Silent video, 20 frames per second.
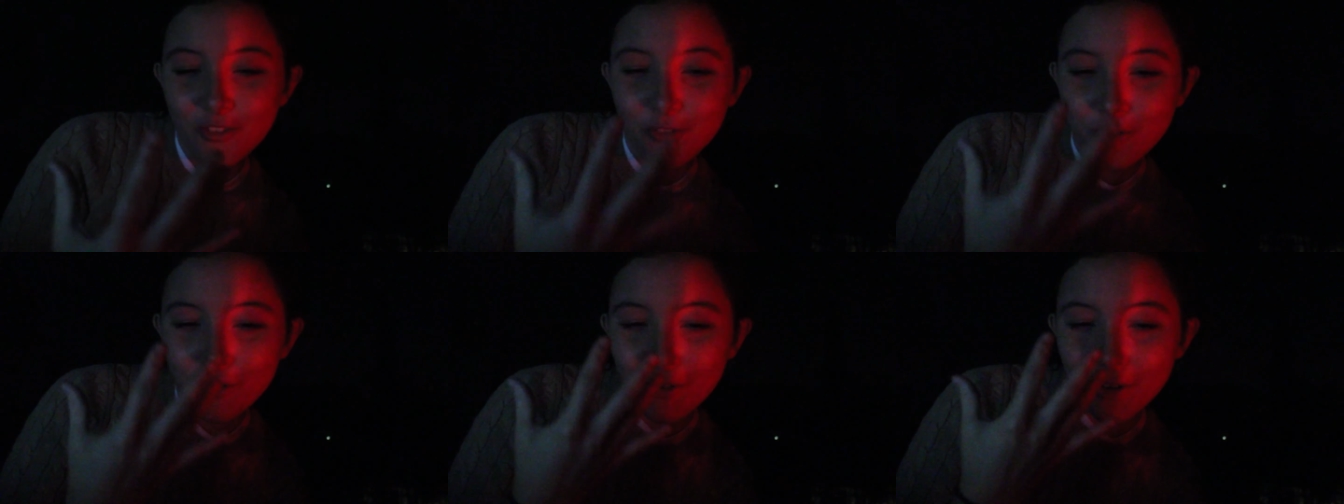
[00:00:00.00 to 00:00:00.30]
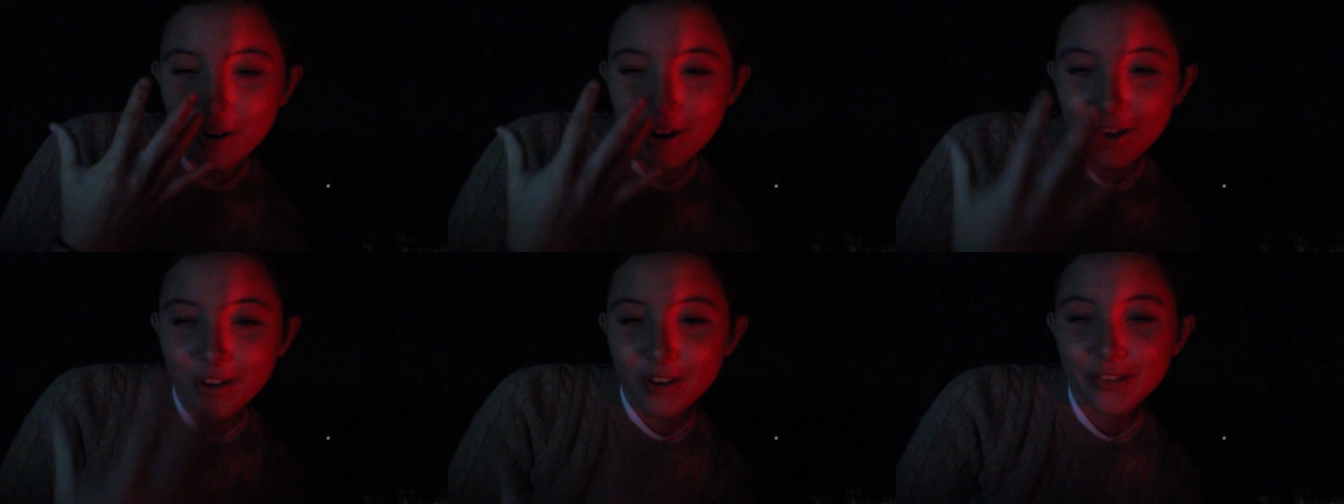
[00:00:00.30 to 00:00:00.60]

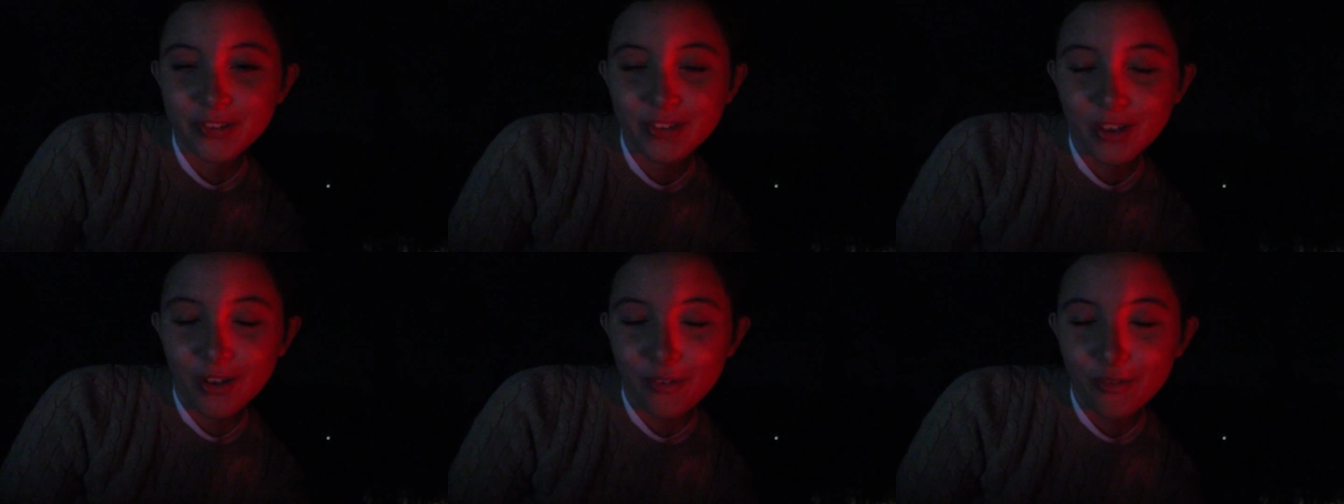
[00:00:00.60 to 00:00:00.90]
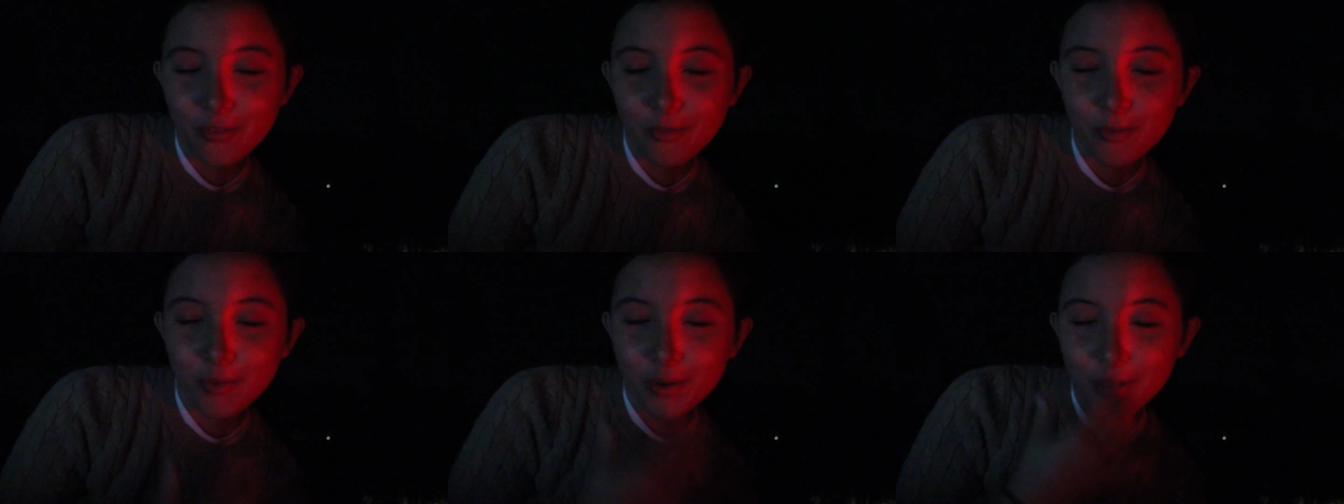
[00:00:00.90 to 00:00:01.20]
for
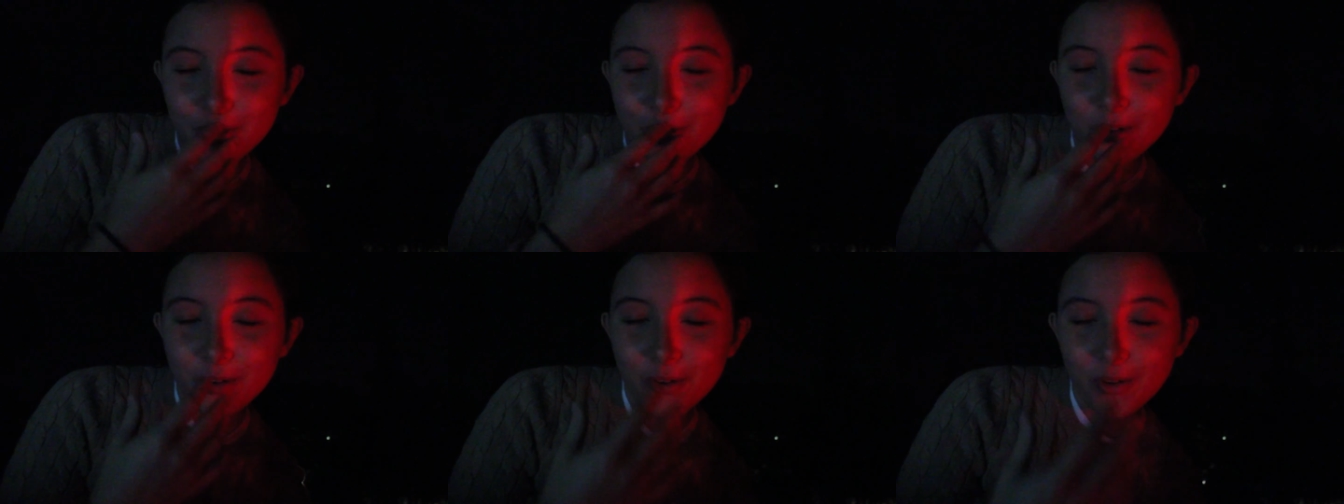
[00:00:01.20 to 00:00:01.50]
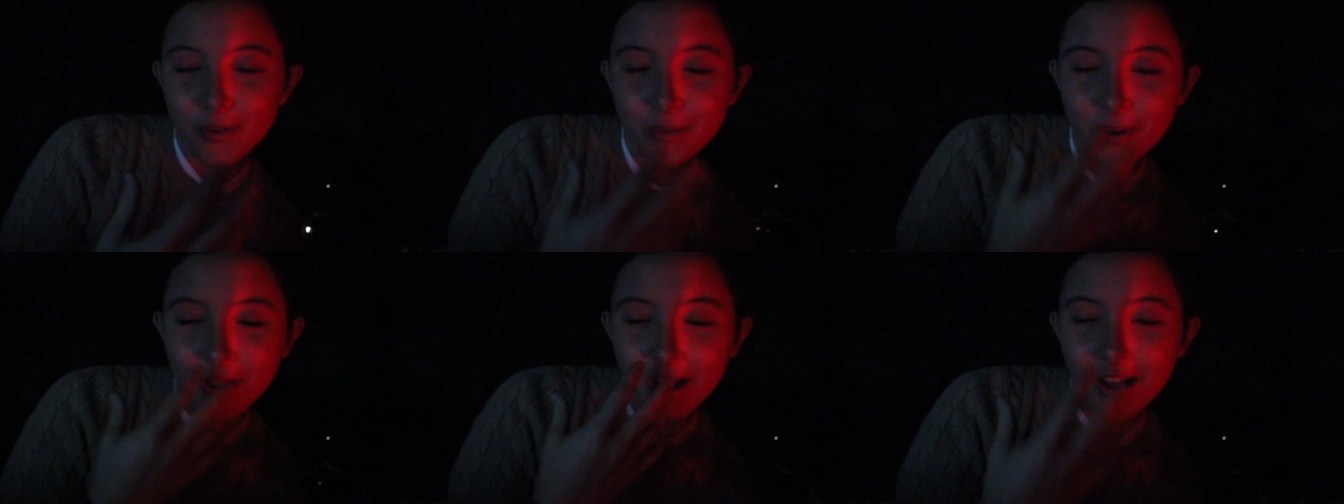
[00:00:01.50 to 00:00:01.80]
yourself with your
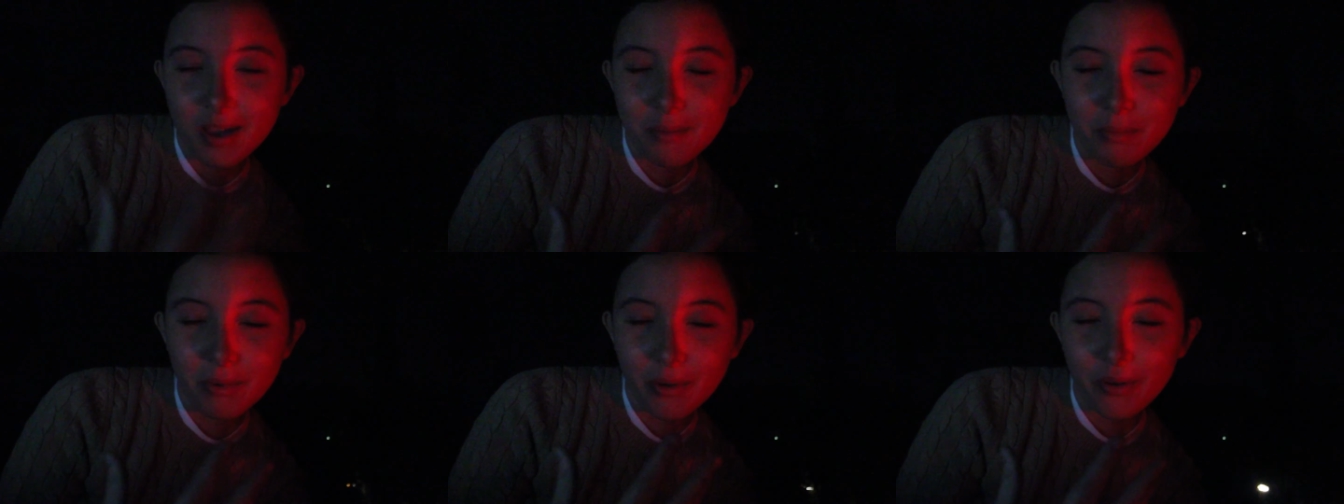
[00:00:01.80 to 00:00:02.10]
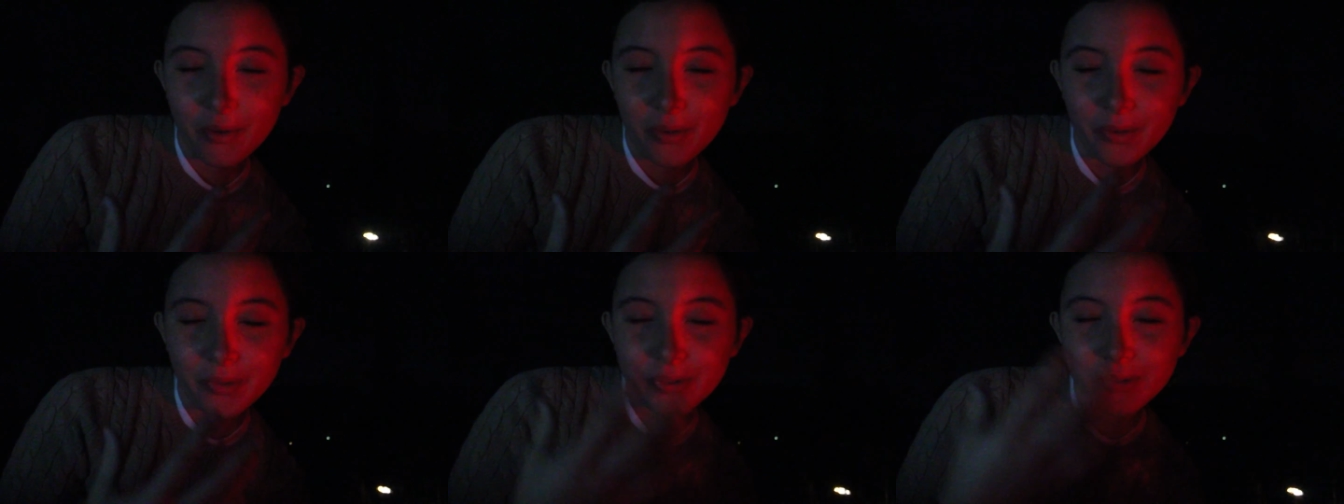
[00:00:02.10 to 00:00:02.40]
own
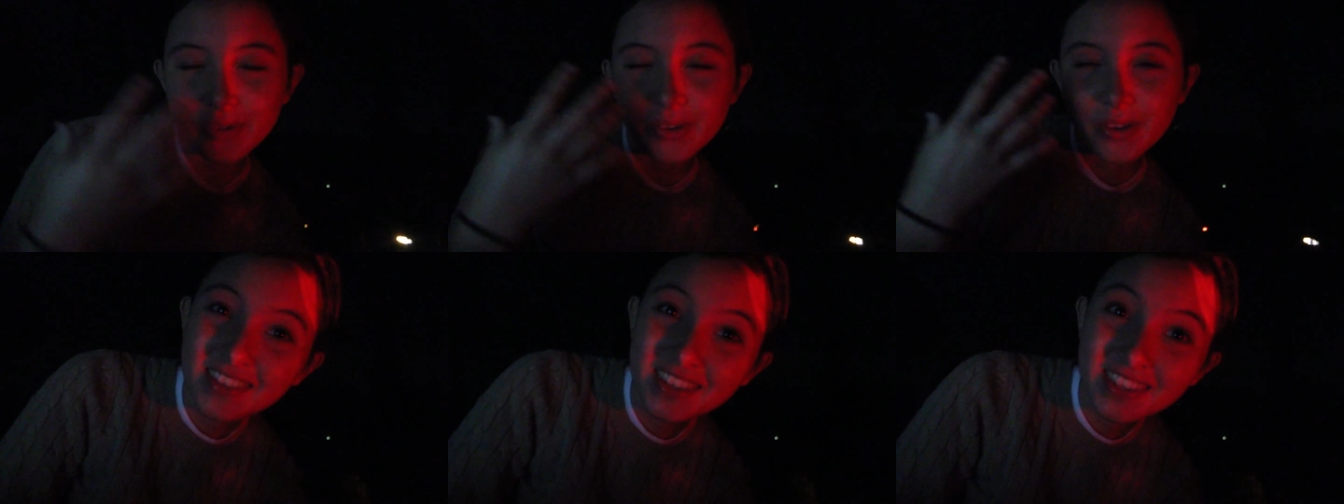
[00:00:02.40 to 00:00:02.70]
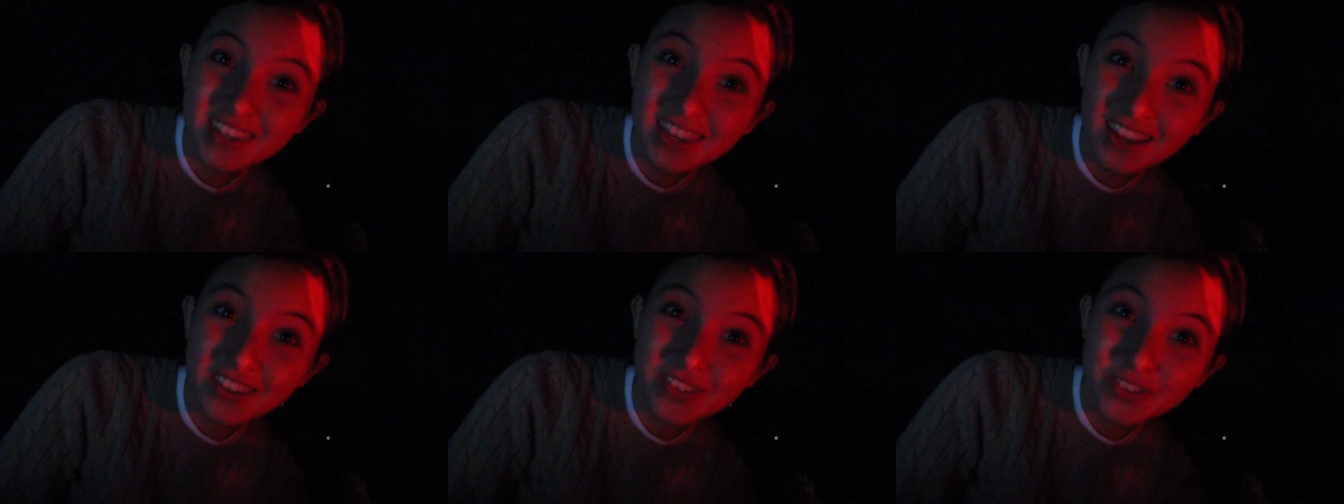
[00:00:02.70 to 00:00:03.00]
eyeballs.
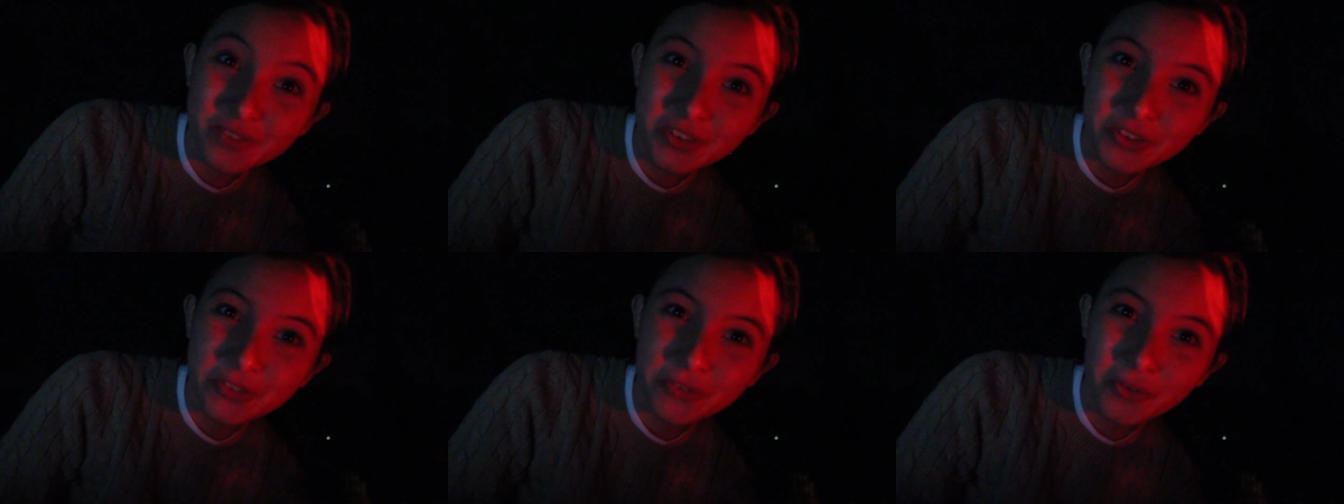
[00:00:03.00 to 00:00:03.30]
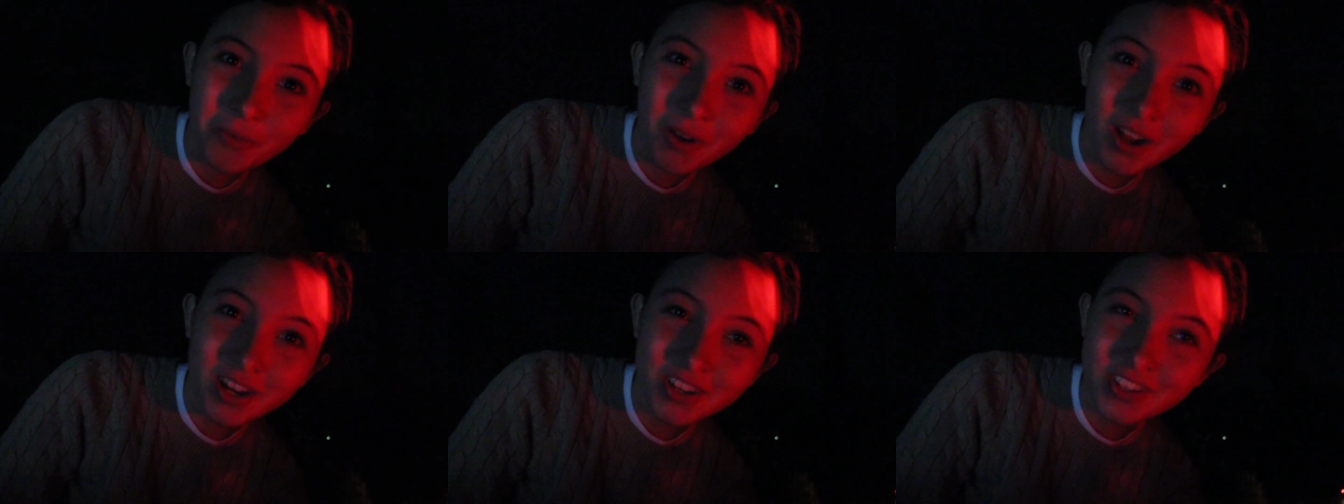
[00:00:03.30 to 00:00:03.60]
Thank you guys so much
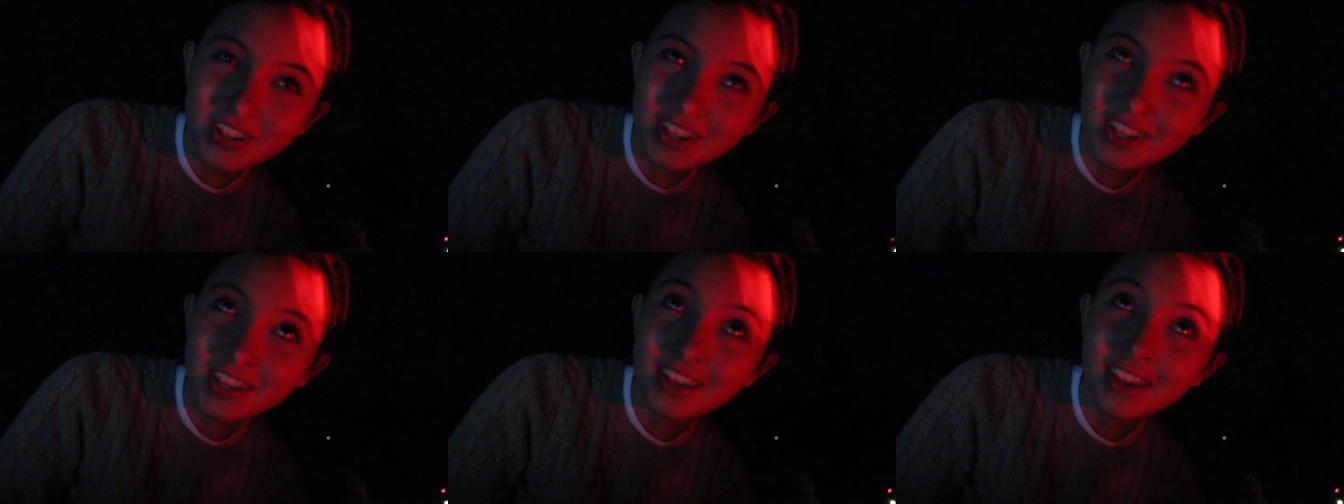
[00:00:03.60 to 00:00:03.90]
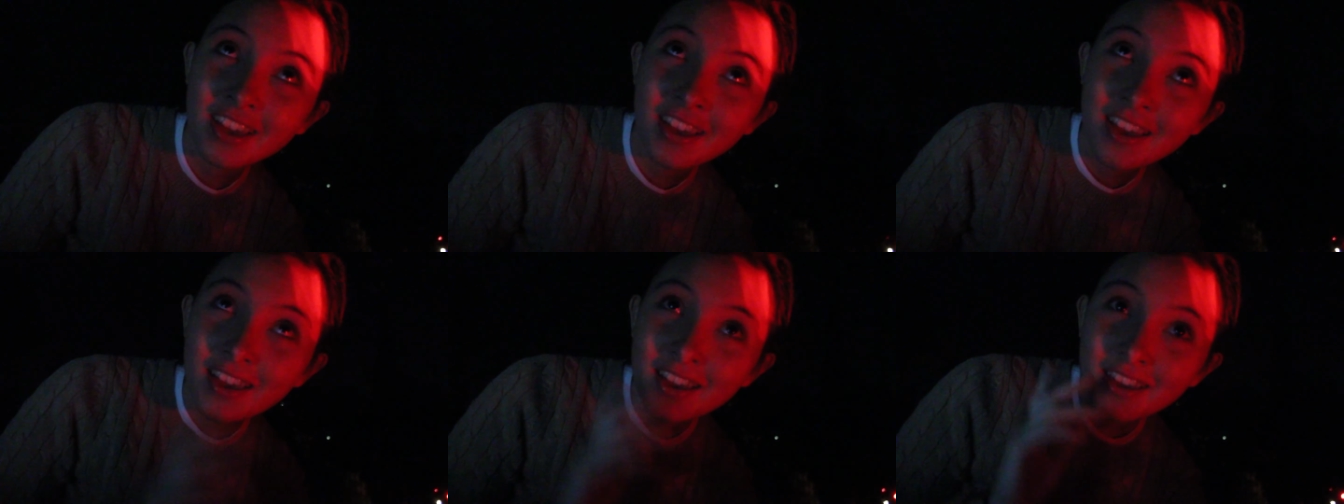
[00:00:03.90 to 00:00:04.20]
for watching.